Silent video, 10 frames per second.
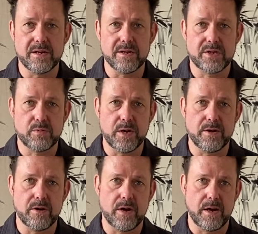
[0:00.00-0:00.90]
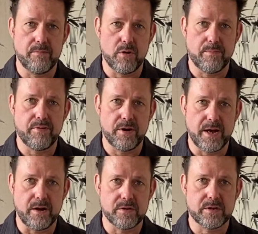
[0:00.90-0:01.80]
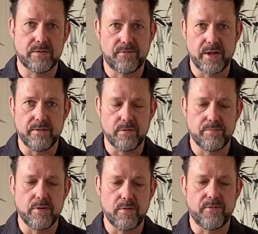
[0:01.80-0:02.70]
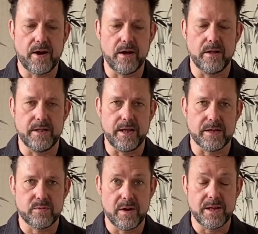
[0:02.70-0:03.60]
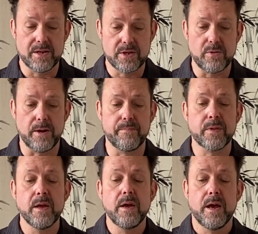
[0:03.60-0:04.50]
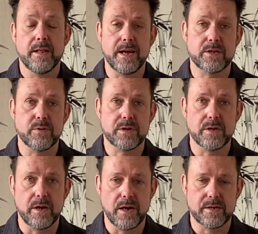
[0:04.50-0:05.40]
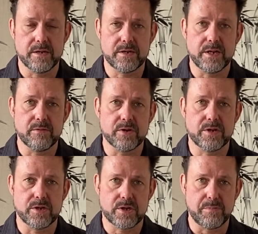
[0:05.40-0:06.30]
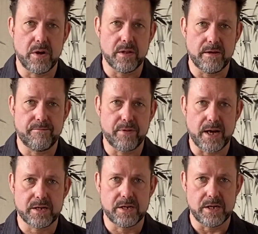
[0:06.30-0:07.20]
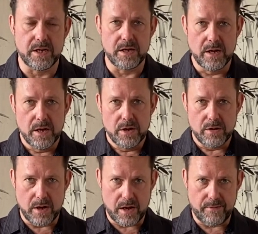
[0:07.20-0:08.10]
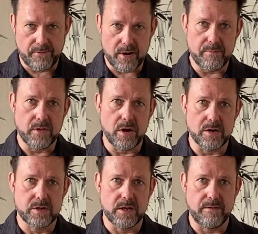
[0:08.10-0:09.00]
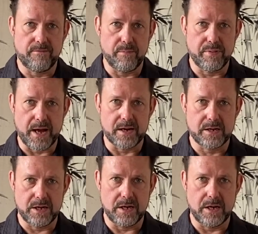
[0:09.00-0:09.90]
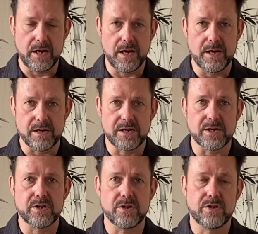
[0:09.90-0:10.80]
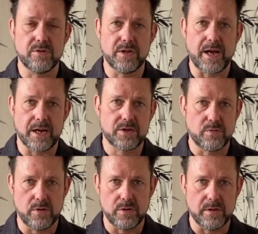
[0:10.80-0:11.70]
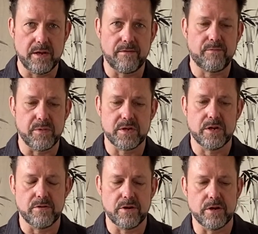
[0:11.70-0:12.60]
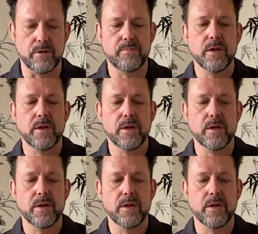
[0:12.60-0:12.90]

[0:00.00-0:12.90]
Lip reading: a sweeter and more pronounced flavor profile, and that's why they do it. And that's what distinguishes small leaf black tea from large leaf black tea, in addition to the actual leaf material.